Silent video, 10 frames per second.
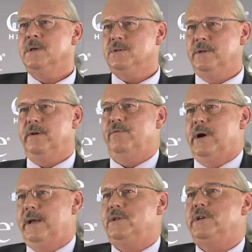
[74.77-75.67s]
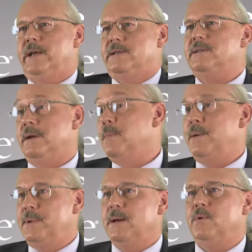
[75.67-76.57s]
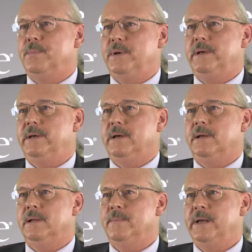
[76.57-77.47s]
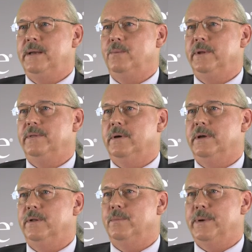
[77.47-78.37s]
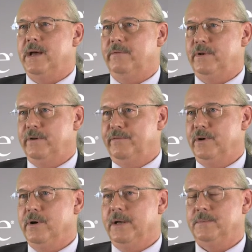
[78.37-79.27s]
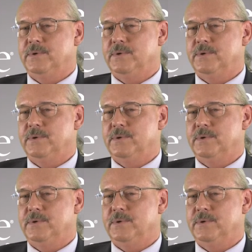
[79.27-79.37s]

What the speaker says: so therefore I had a chance that it might be able to be eliminated with another bout of interferon.